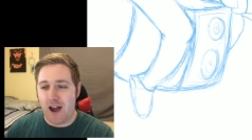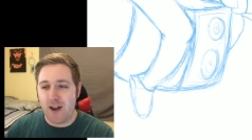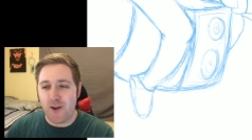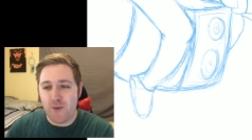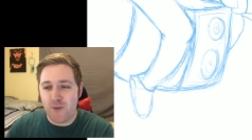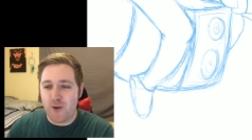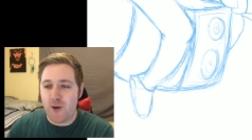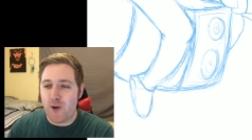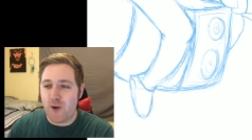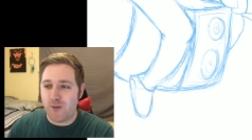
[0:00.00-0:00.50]
I
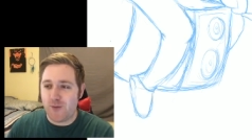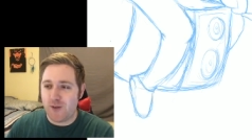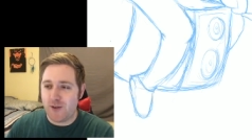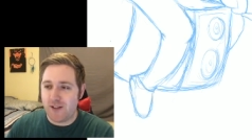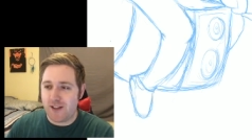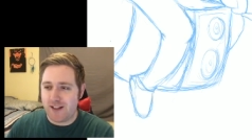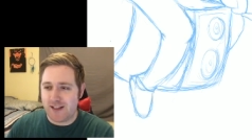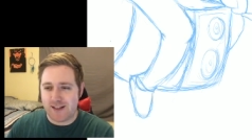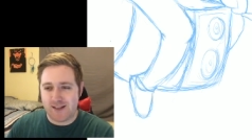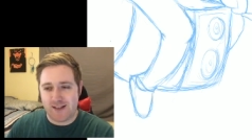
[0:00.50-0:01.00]
don't know if
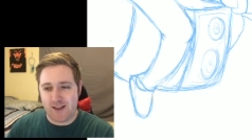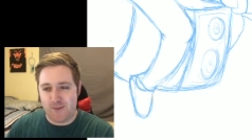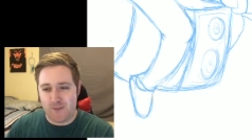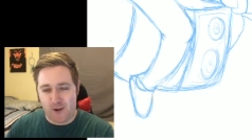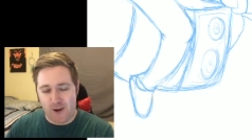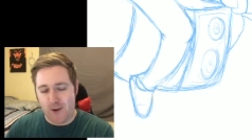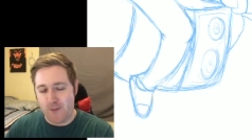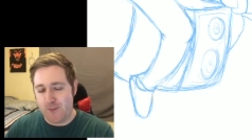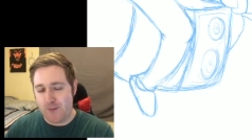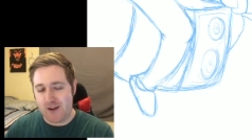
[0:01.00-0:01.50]
they're like the same
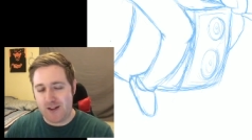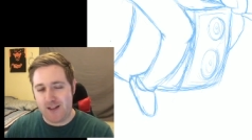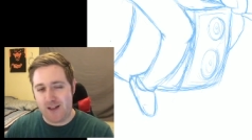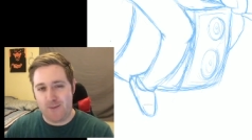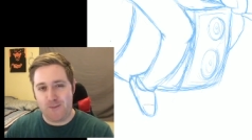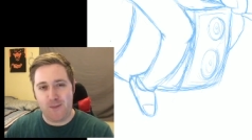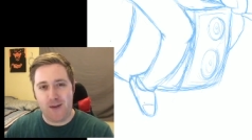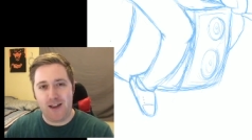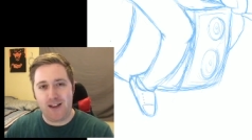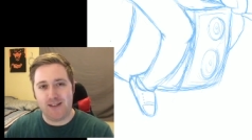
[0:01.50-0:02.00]
company
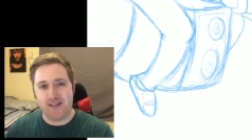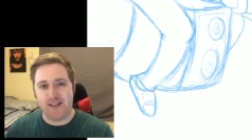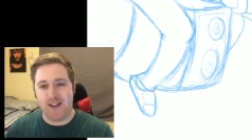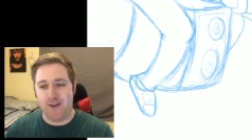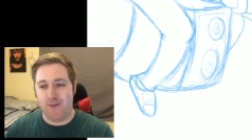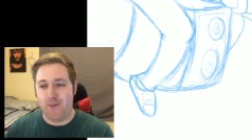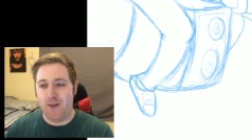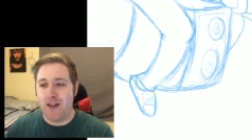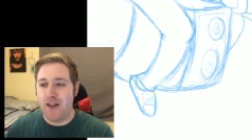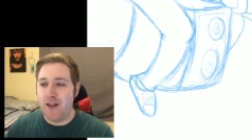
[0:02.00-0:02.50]
that makes
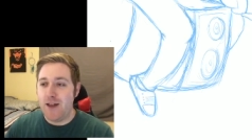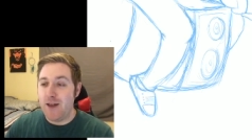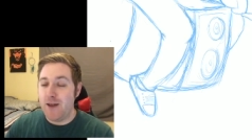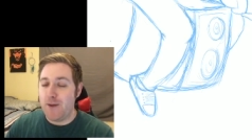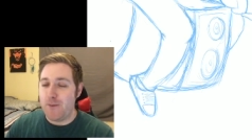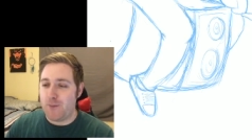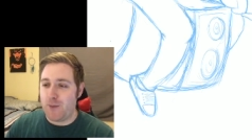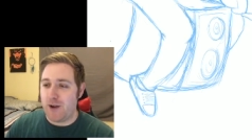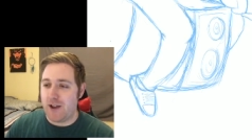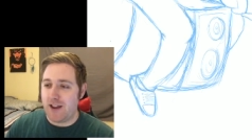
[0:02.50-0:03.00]
them,
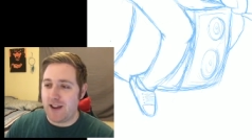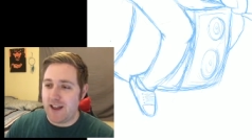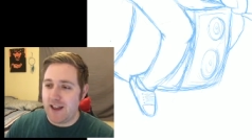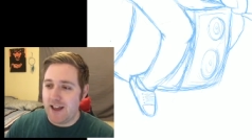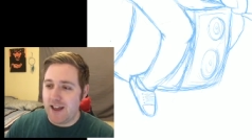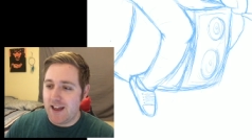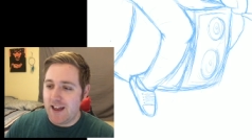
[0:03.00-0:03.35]
but